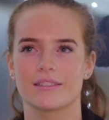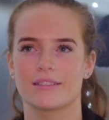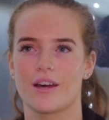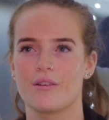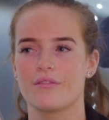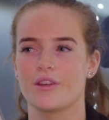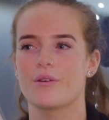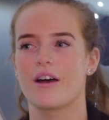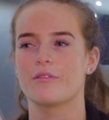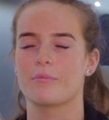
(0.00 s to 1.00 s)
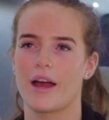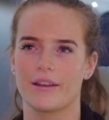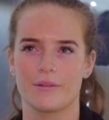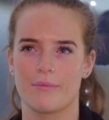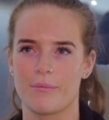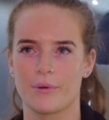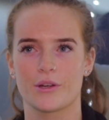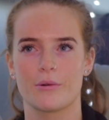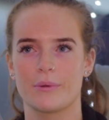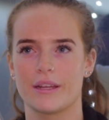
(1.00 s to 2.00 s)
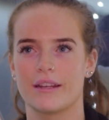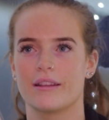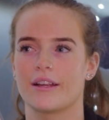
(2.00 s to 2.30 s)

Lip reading: So if you have a brand new member coming in,